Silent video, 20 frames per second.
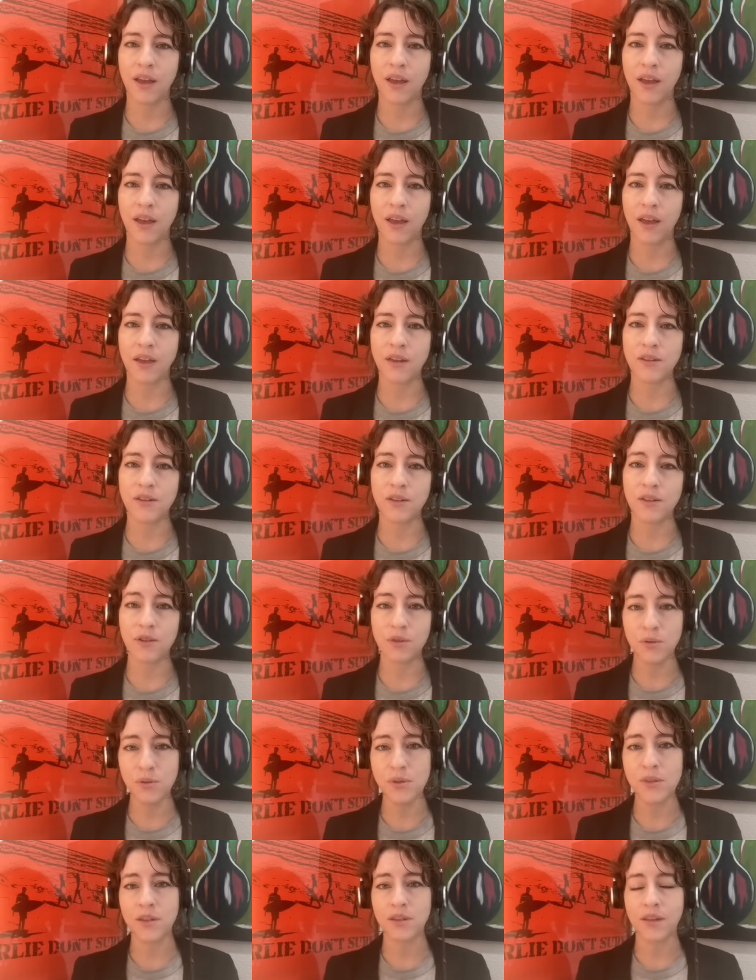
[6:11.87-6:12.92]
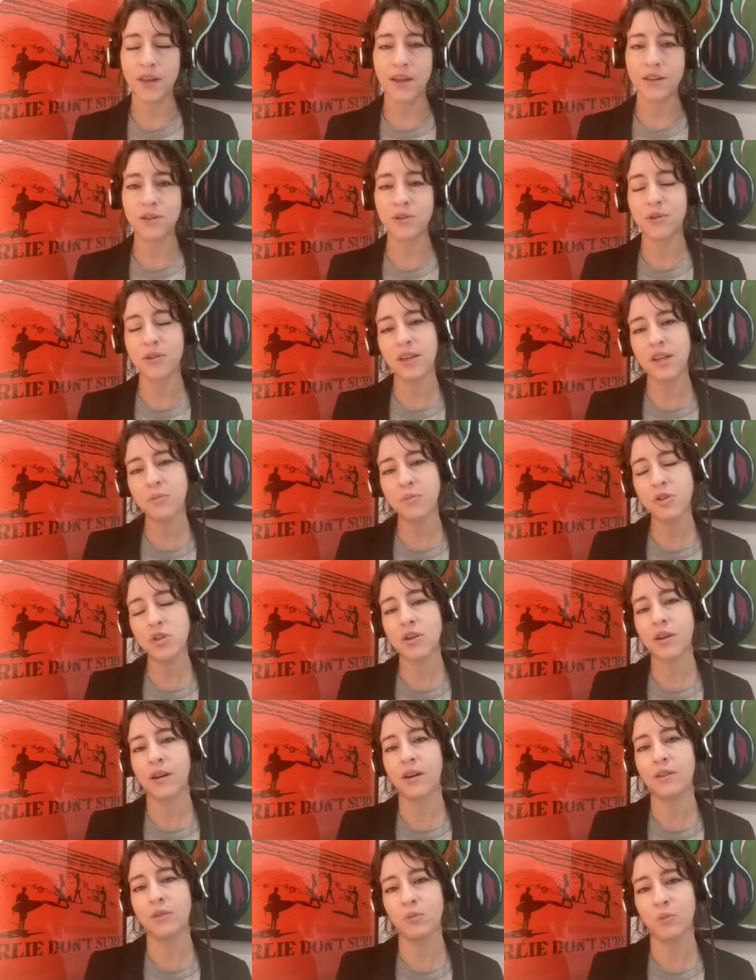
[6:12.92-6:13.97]
and using that to keep a
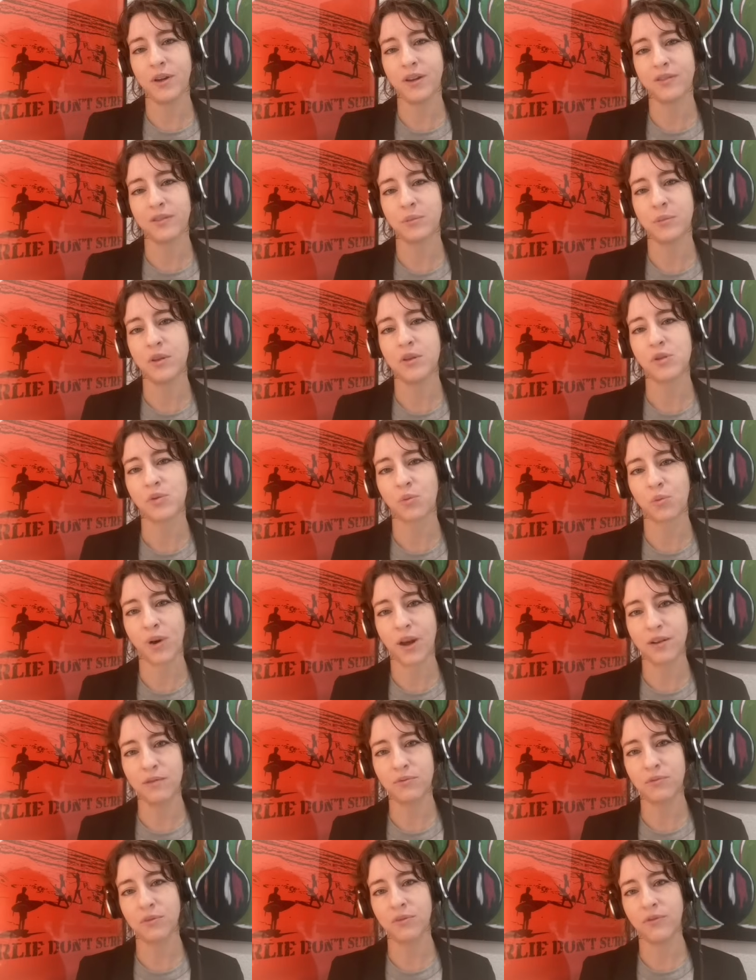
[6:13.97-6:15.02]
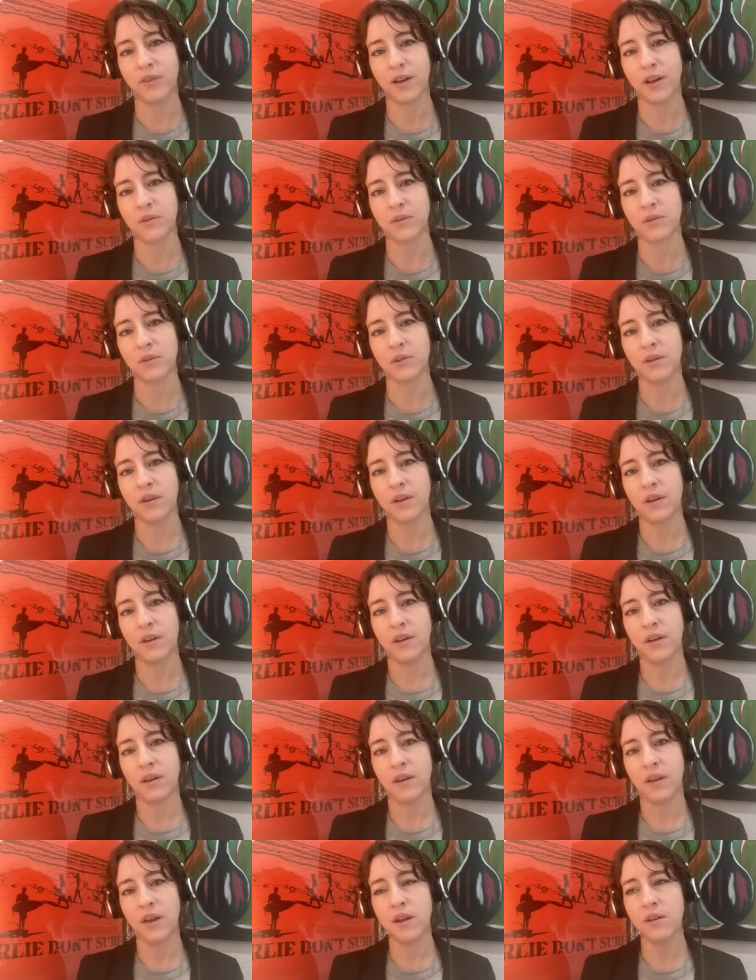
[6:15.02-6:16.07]
child away from his rightful father,
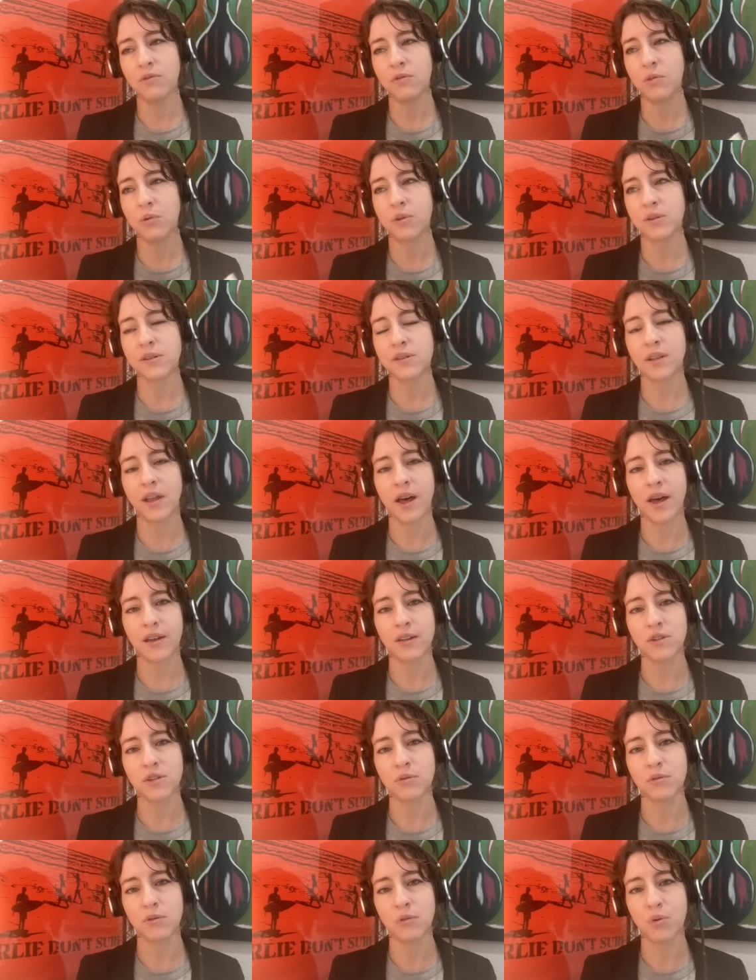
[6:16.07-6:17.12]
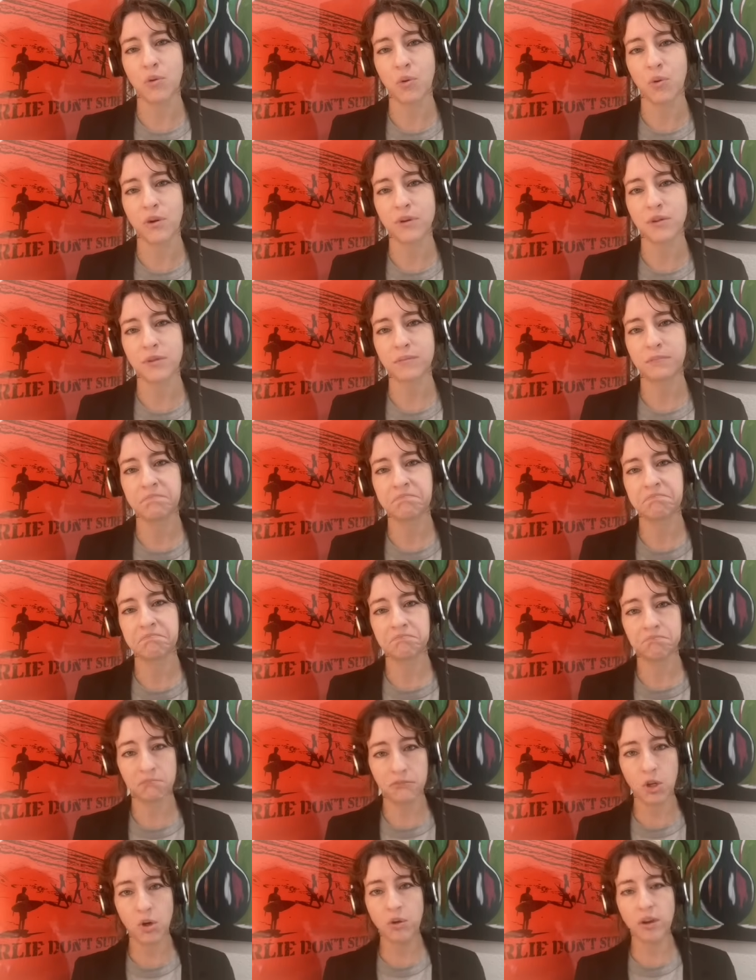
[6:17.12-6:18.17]
and of course, lying to the court.
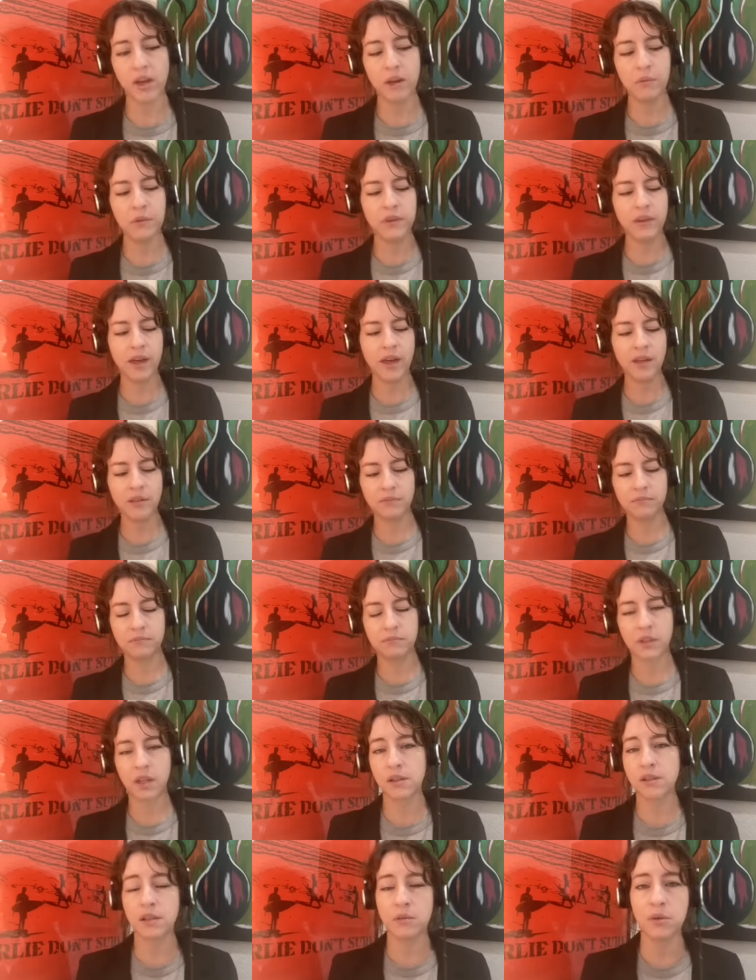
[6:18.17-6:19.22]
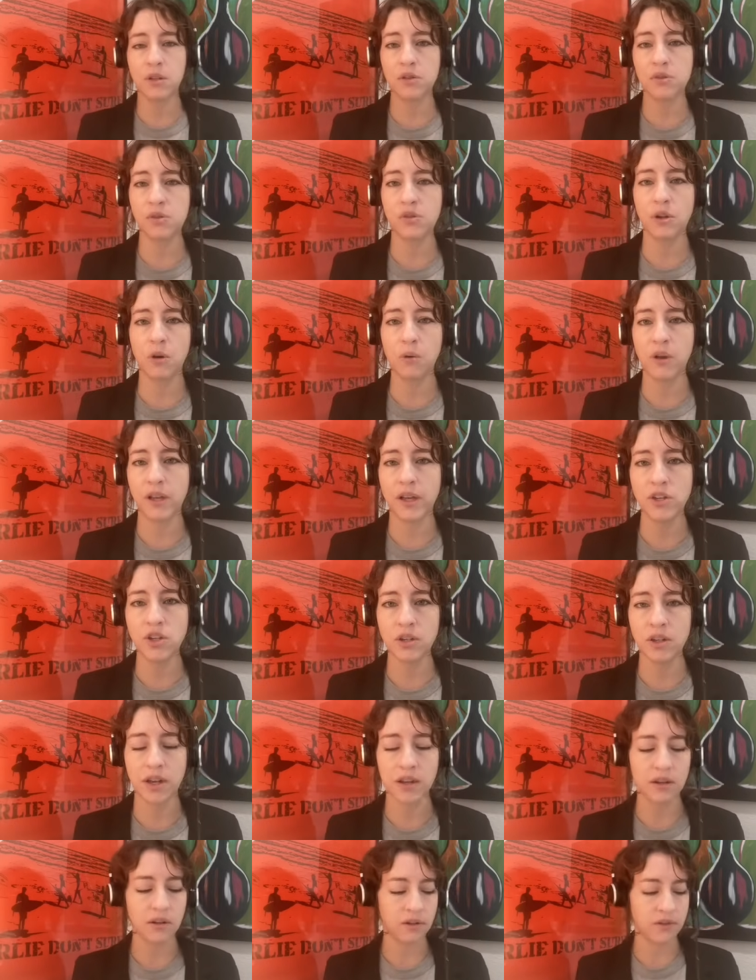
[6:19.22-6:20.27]
You okay with that? Because I mean, you're so well
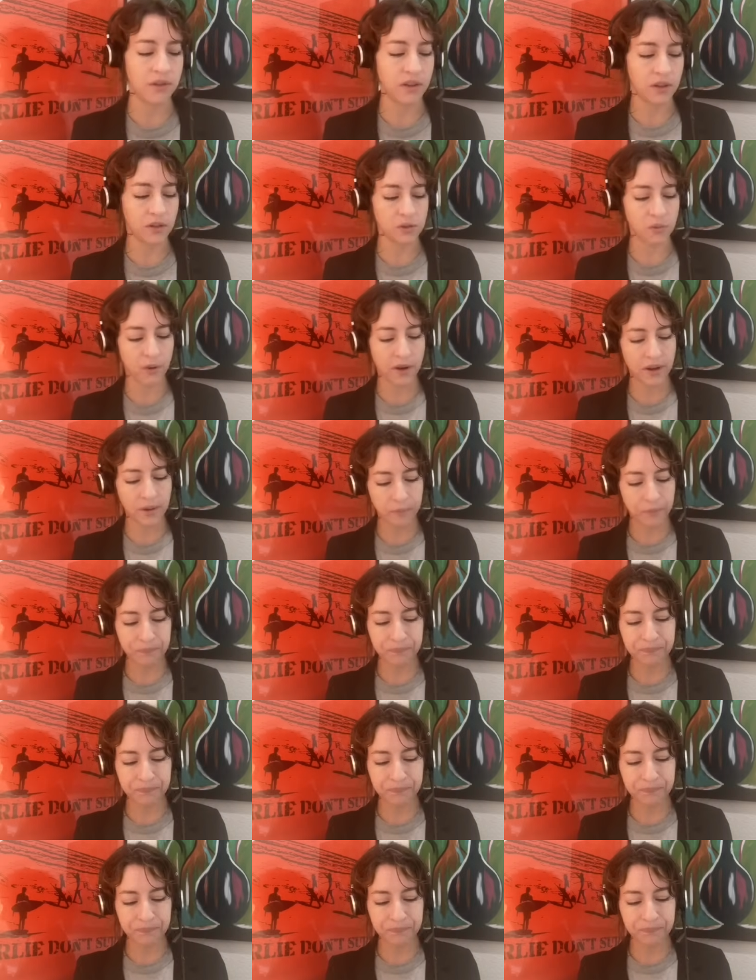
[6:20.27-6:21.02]
educated on things, right?